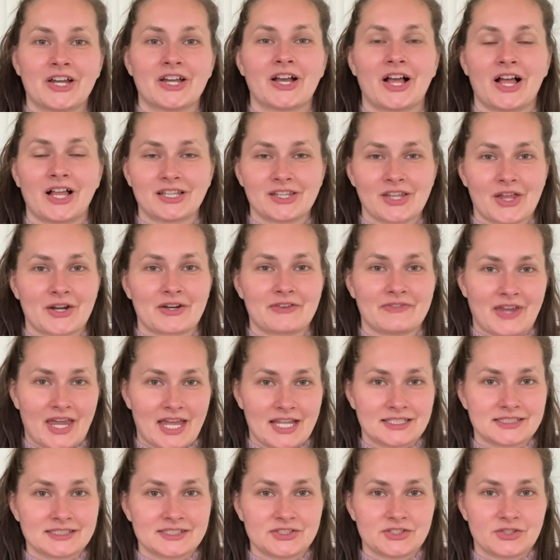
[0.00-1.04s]
a lot of
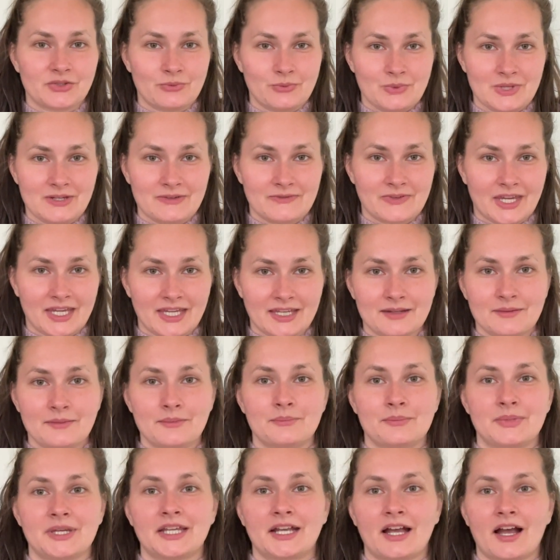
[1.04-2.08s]
ends to weave in
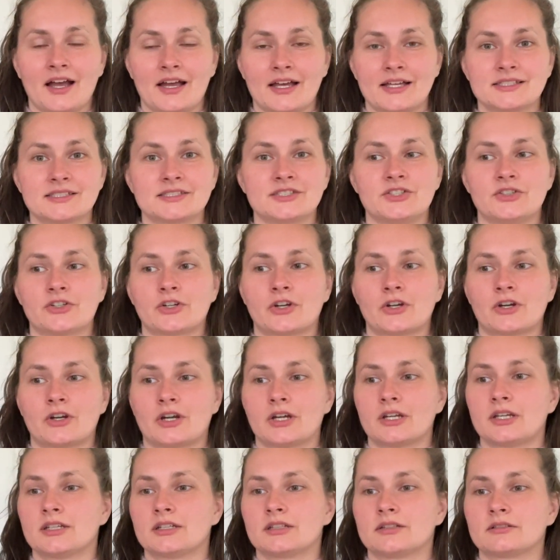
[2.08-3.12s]
because
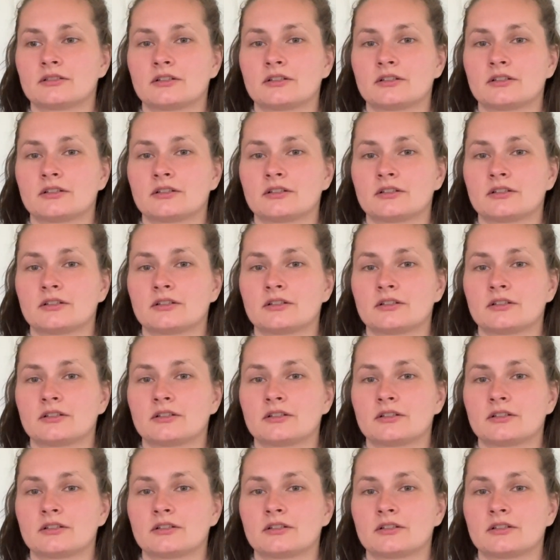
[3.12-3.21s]
you're